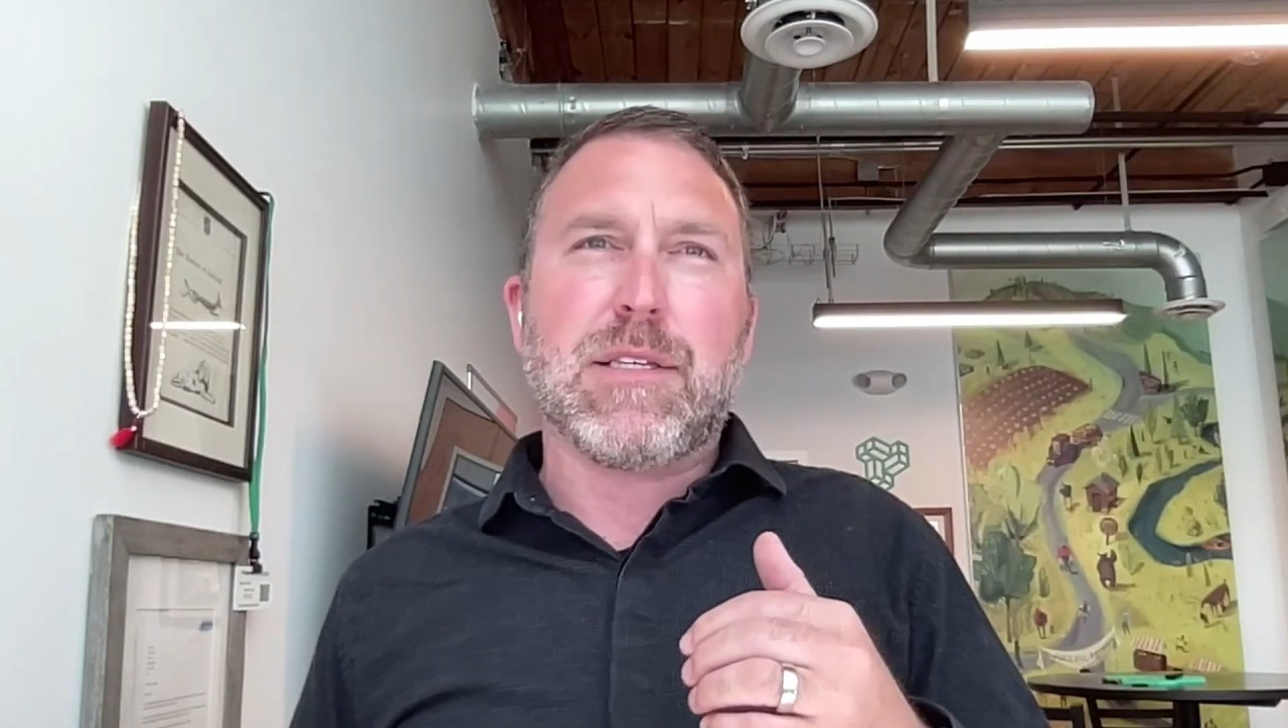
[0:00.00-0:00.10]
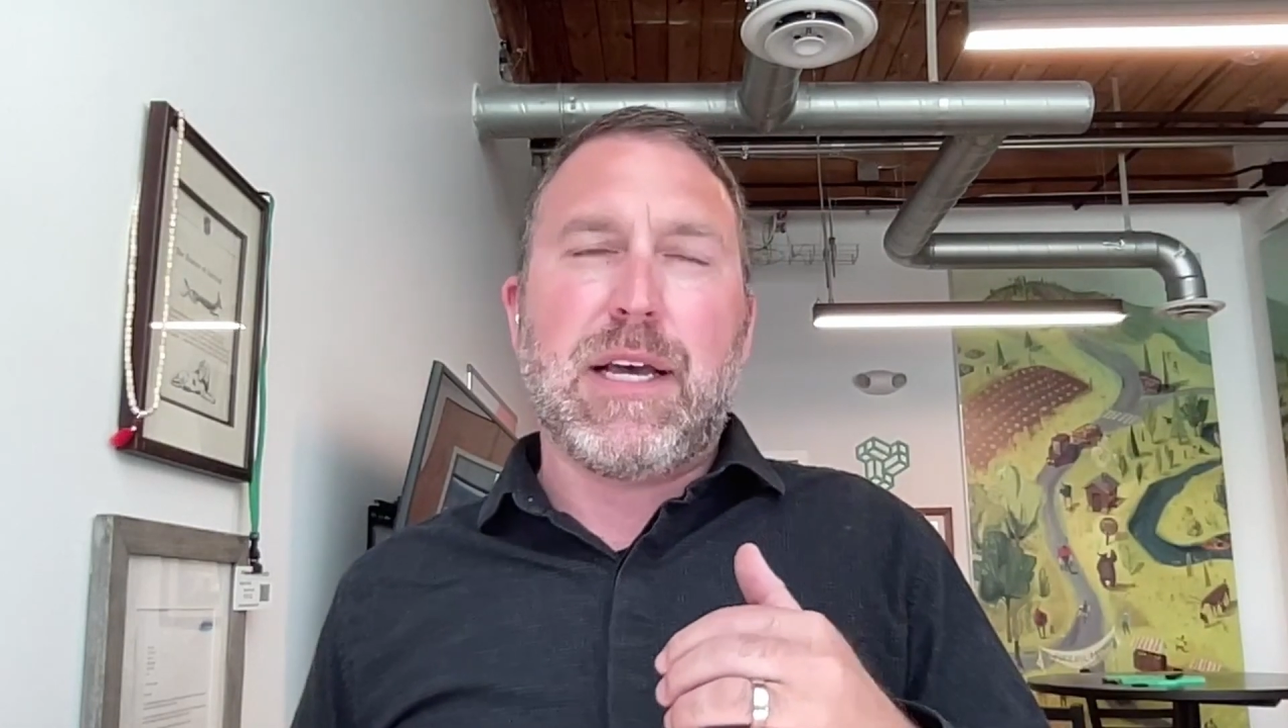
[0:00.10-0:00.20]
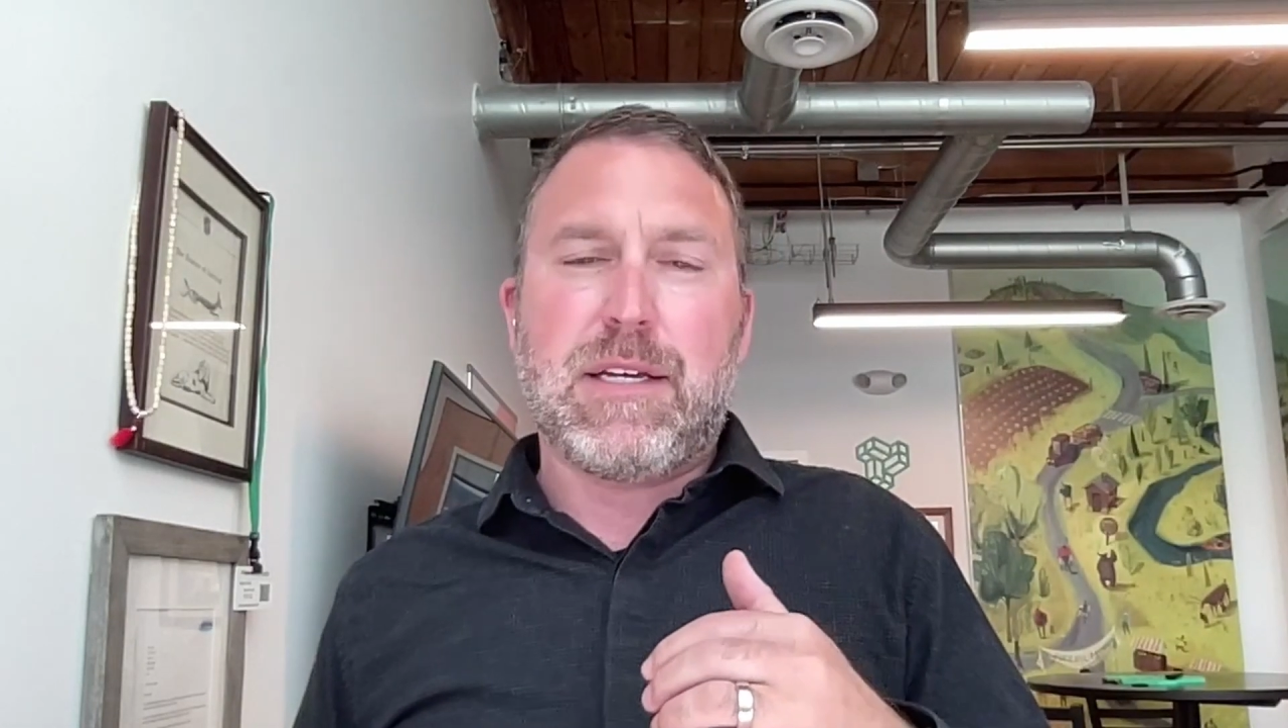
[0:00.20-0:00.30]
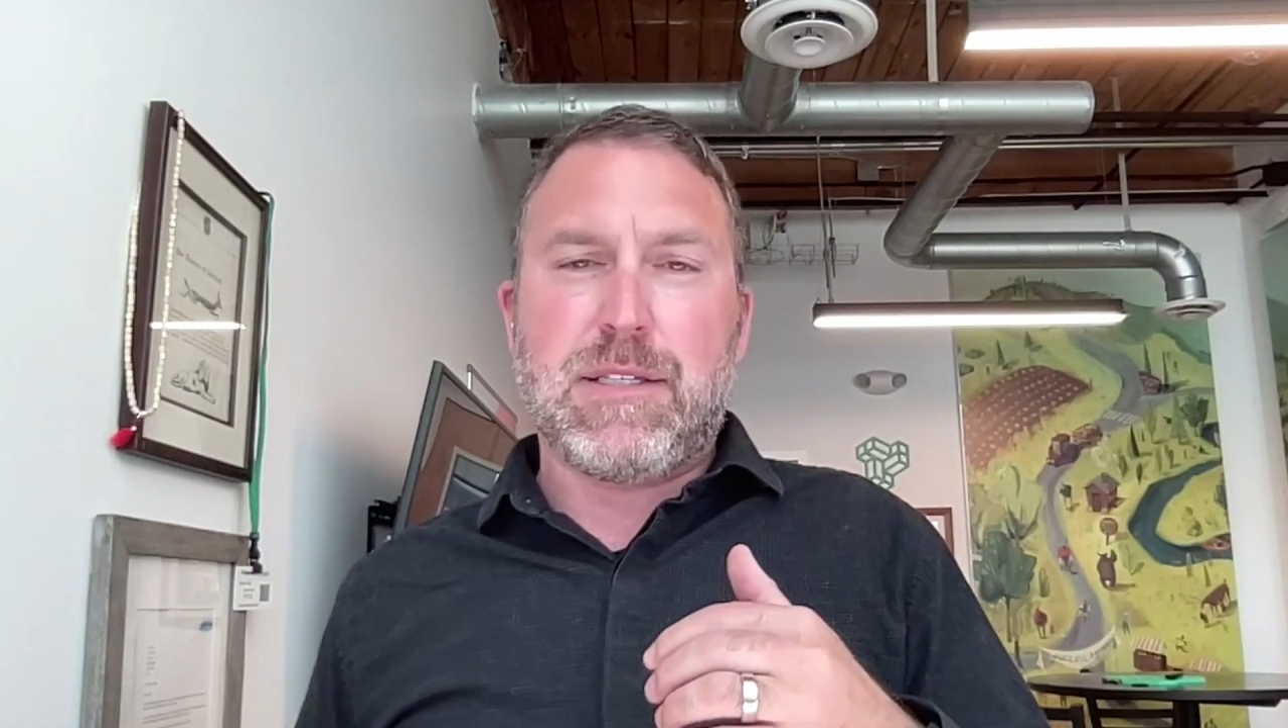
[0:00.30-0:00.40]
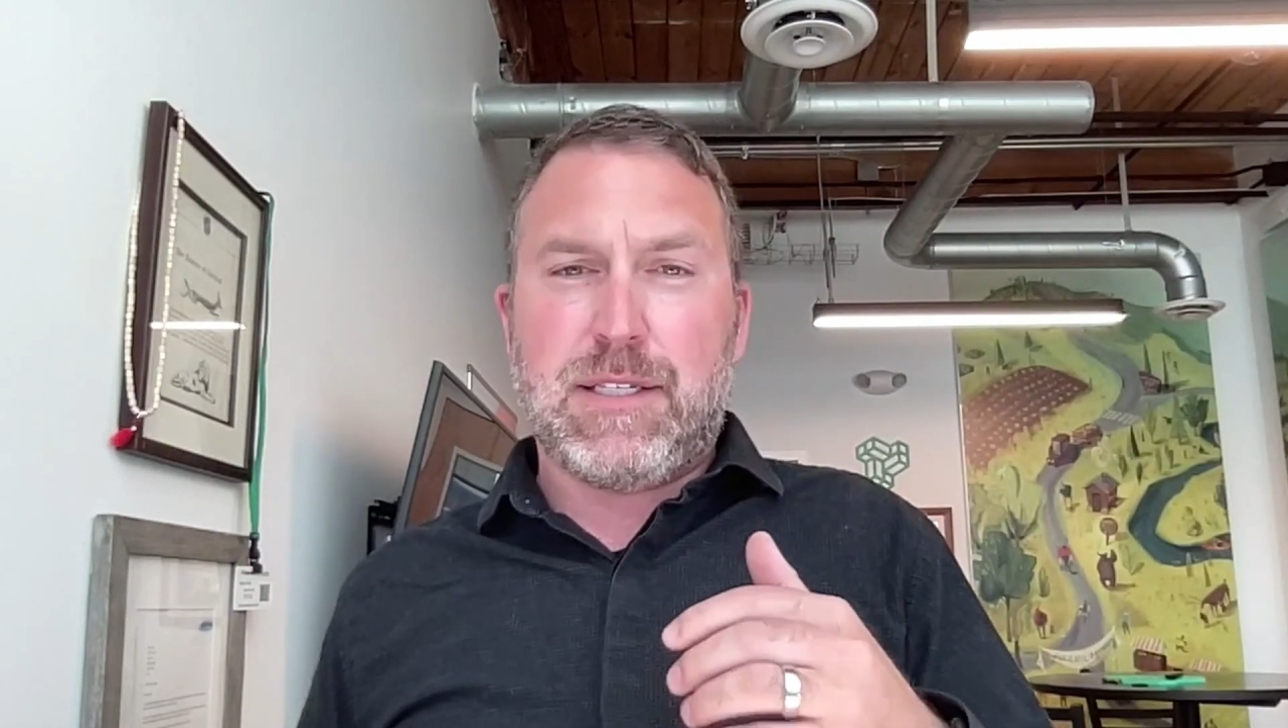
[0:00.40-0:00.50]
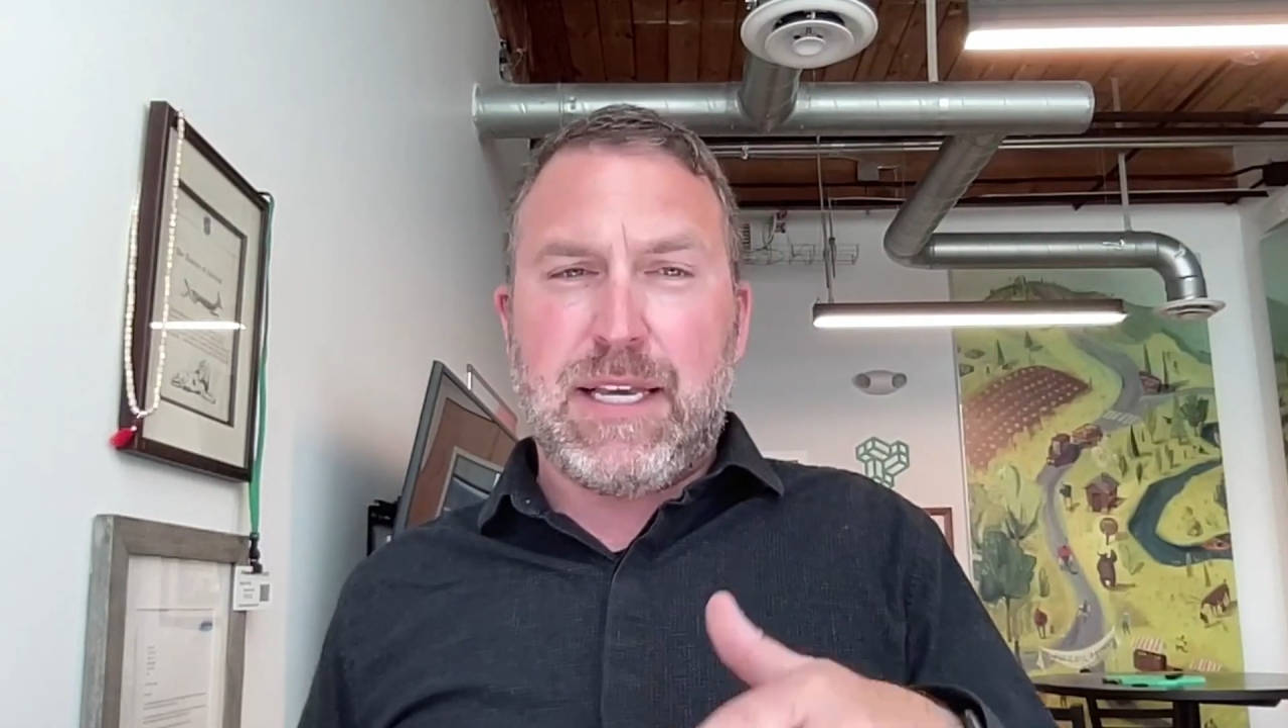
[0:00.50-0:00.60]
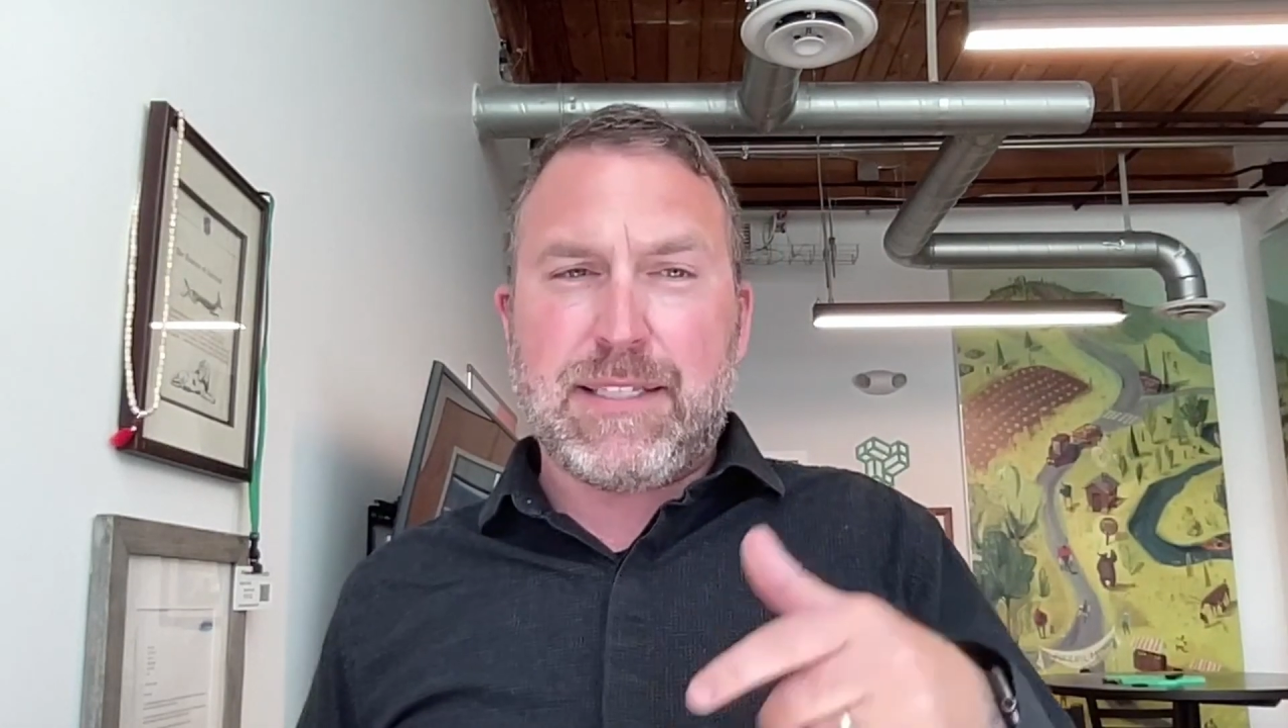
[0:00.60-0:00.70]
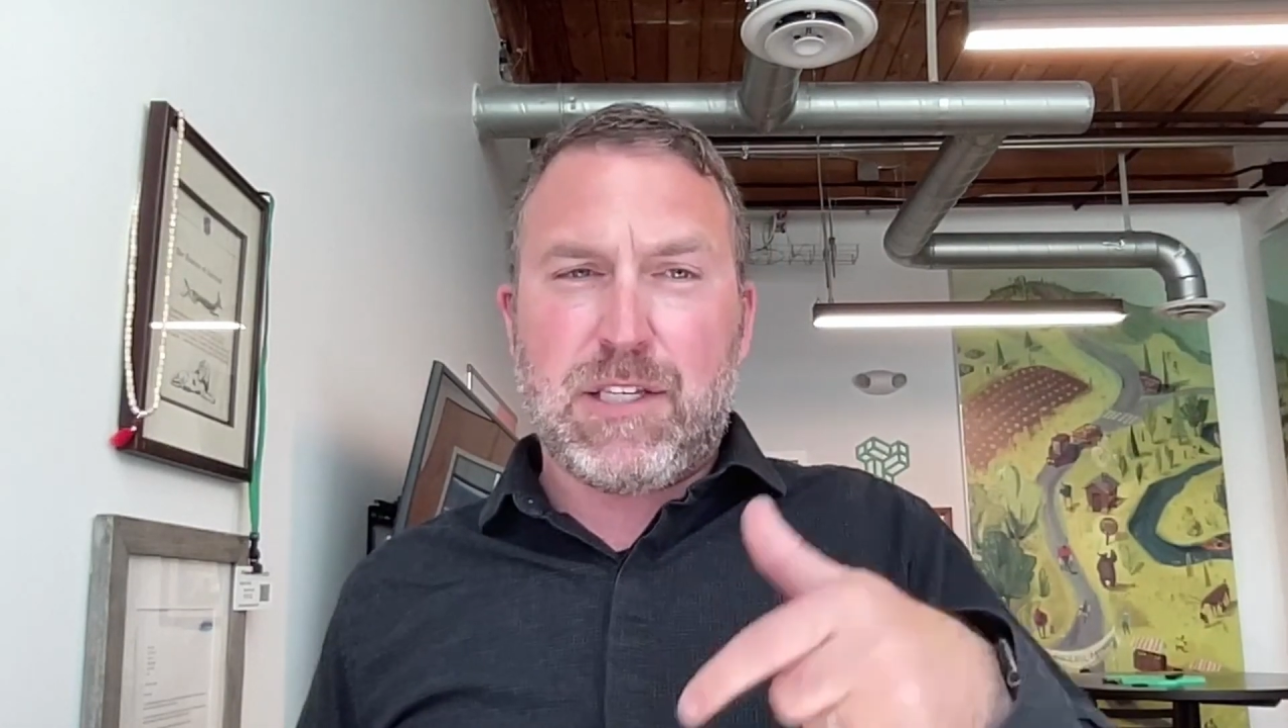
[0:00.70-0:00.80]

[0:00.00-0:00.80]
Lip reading: like success